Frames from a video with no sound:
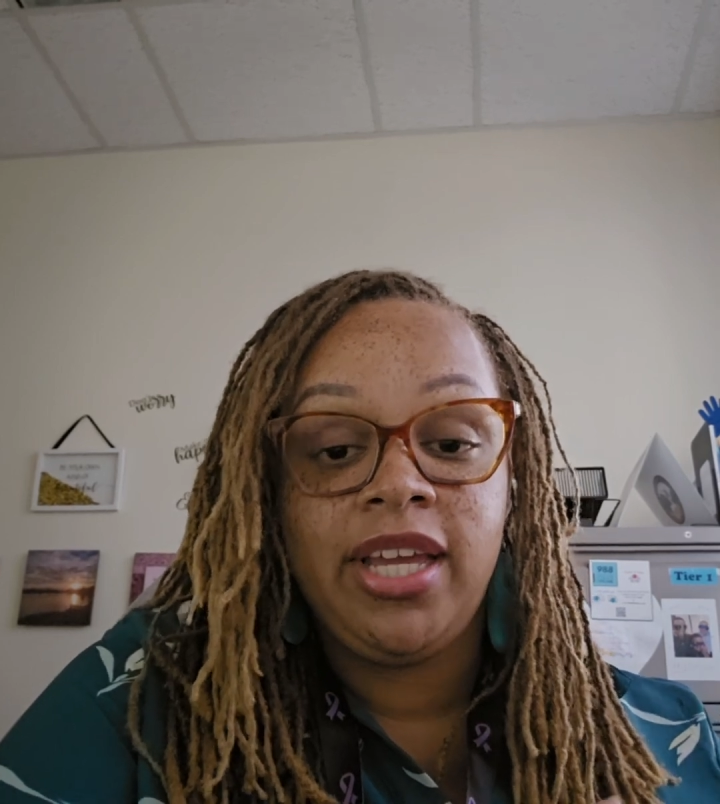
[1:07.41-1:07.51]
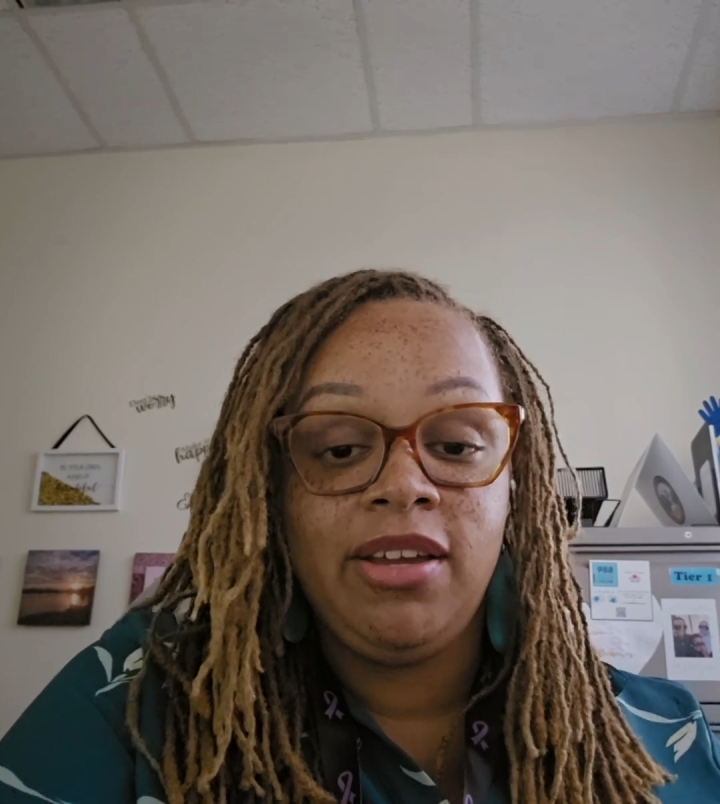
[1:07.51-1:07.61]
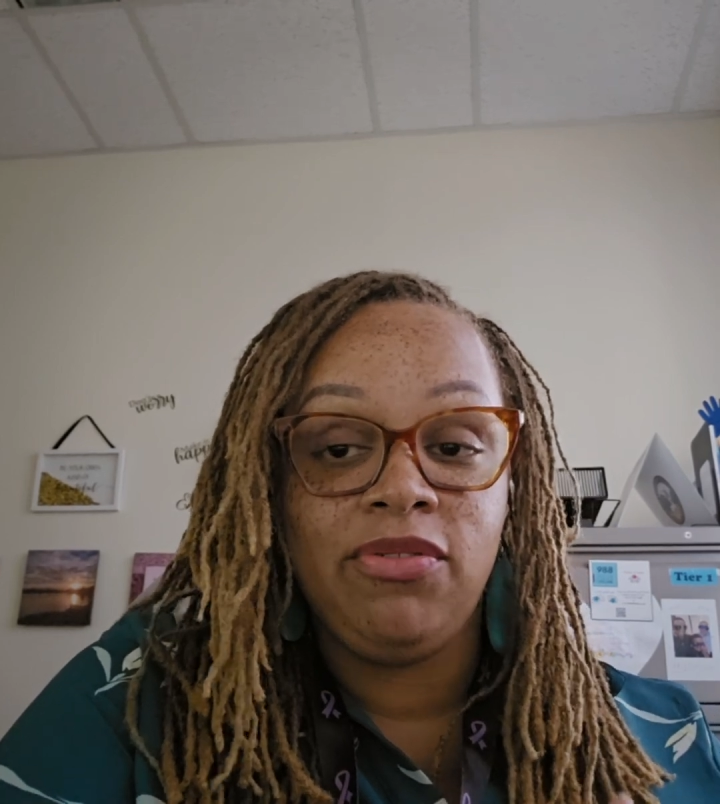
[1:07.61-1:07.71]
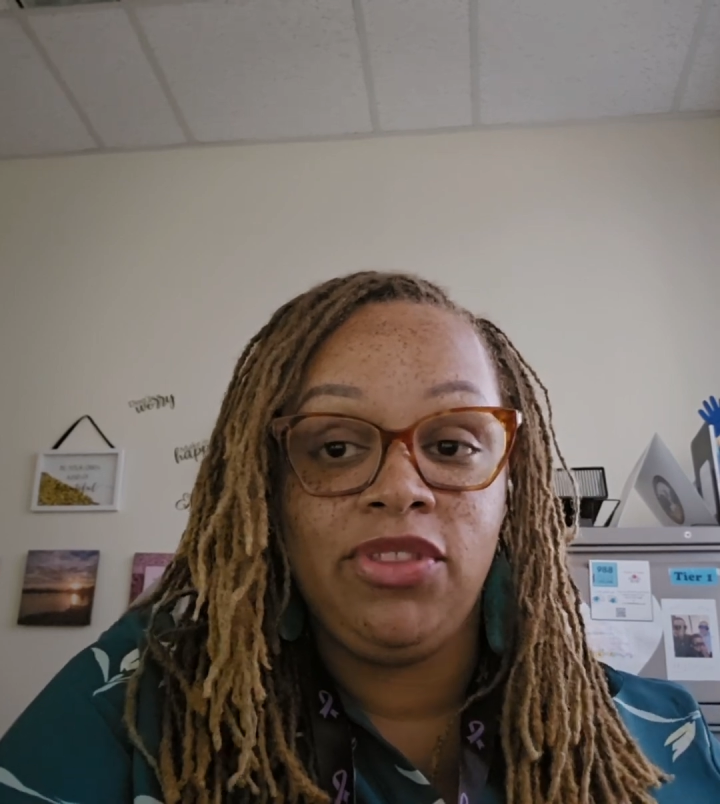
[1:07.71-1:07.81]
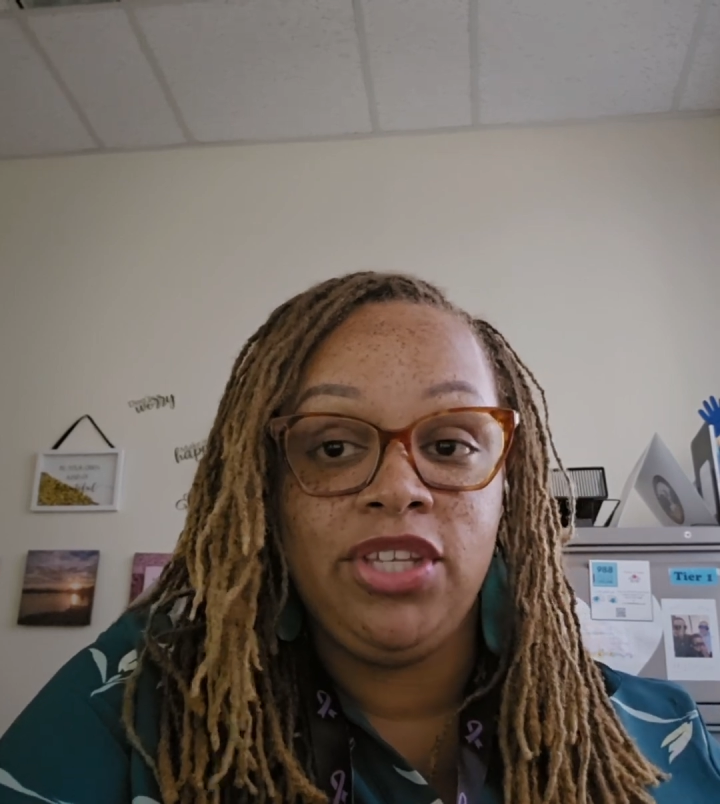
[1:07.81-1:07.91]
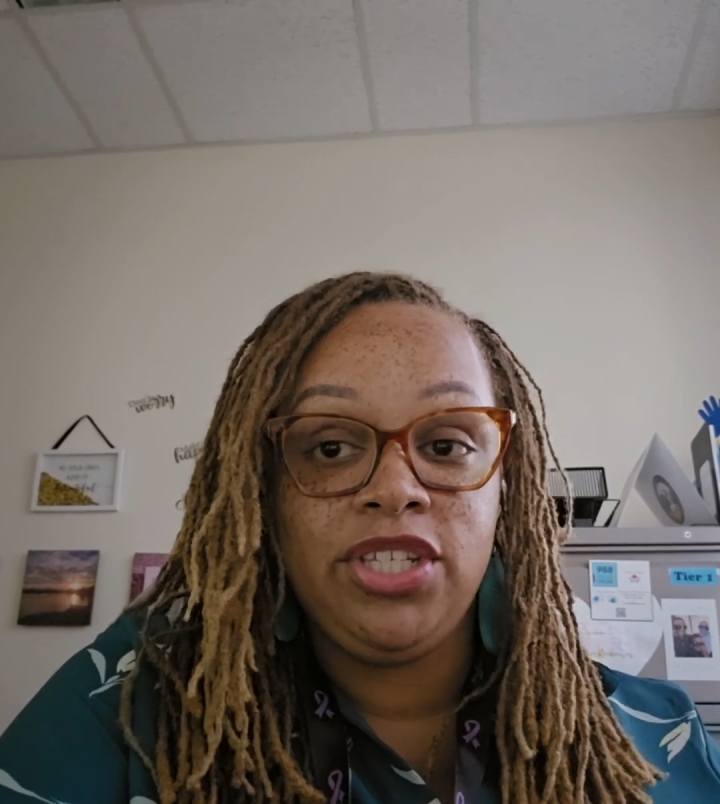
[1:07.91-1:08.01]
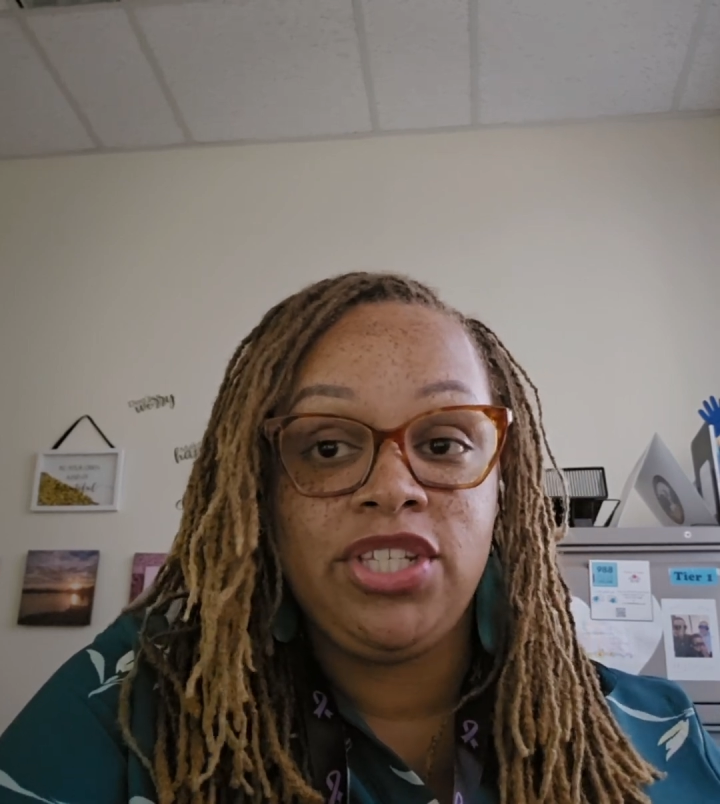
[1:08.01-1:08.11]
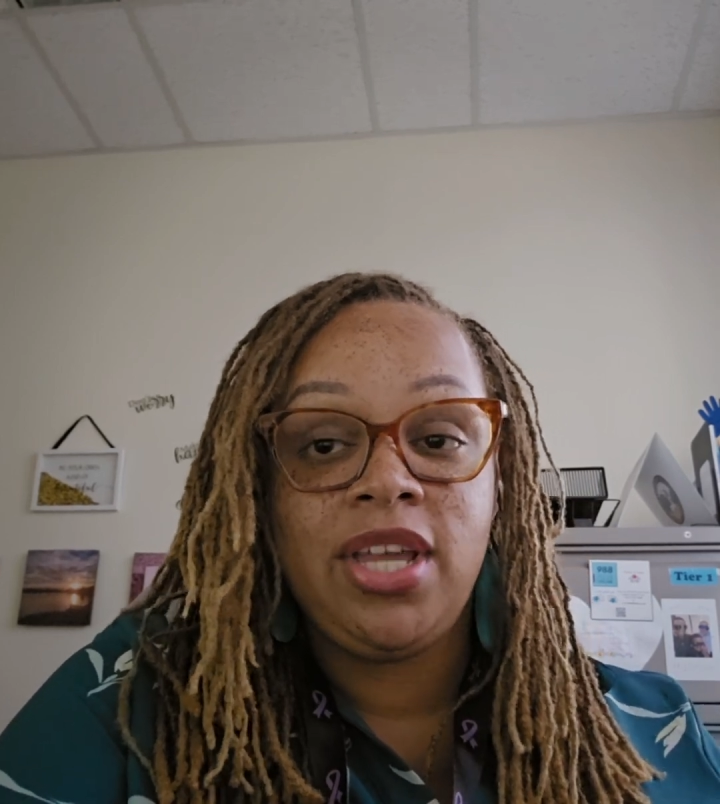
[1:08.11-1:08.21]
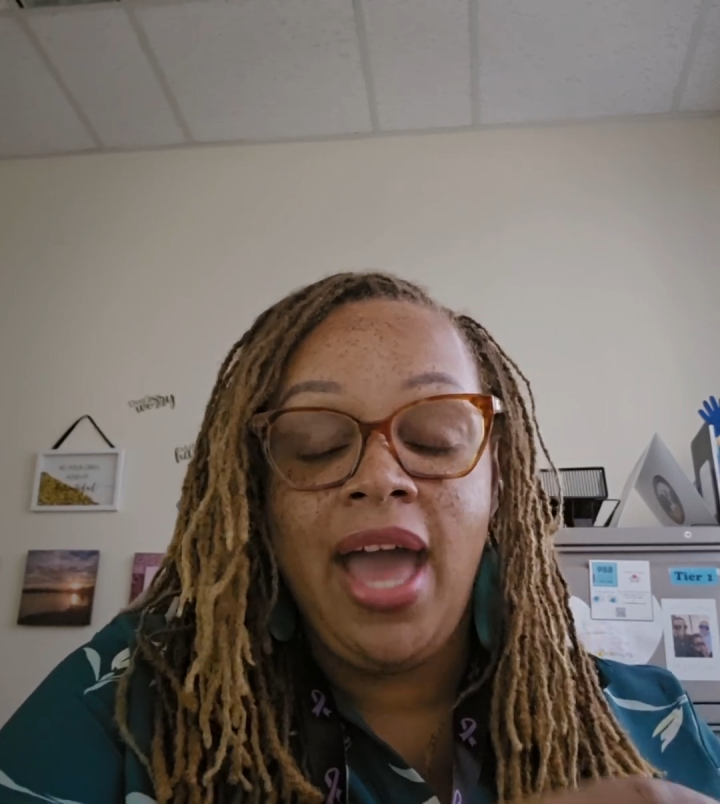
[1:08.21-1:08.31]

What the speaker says: If this